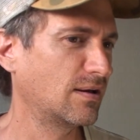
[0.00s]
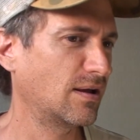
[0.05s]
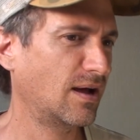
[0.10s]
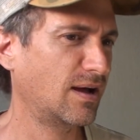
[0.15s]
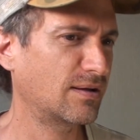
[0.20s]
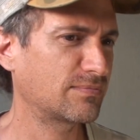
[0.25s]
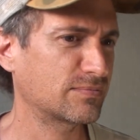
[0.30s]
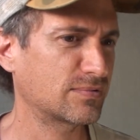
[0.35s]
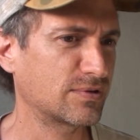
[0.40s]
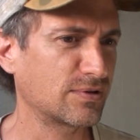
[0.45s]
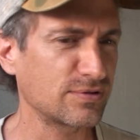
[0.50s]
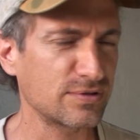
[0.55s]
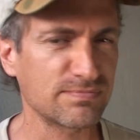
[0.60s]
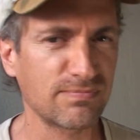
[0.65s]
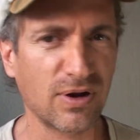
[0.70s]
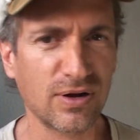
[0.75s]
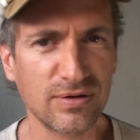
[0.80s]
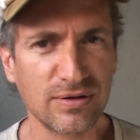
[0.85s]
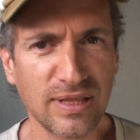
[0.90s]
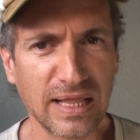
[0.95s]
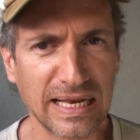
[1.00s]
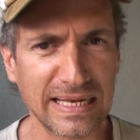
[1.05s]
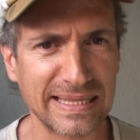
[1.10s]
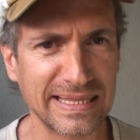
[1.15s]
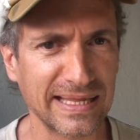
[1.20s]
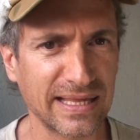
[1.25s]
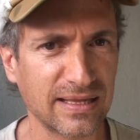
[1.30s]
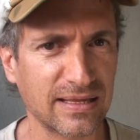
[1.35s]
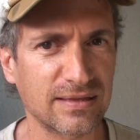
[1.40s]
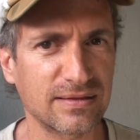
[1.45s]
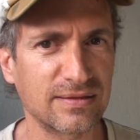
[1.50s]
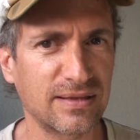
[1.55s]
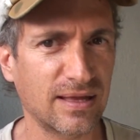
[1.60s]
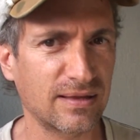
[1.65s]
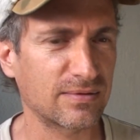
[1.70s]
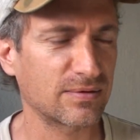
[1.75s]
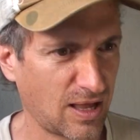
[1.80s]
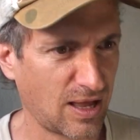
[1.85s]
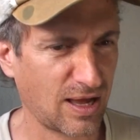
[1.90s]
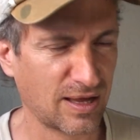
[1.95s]
I'm so smart that I think
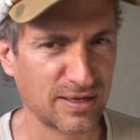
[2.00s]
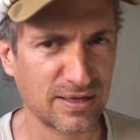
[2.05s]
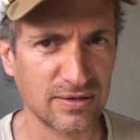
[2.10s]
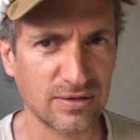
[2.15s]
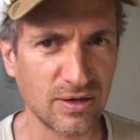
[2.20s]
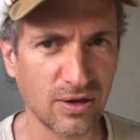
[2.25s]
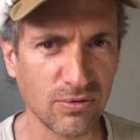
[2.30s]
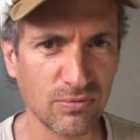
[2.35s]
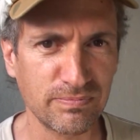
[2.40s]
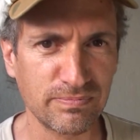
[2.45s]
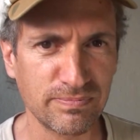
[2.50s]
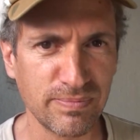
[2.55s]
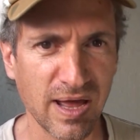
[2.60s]
that I can go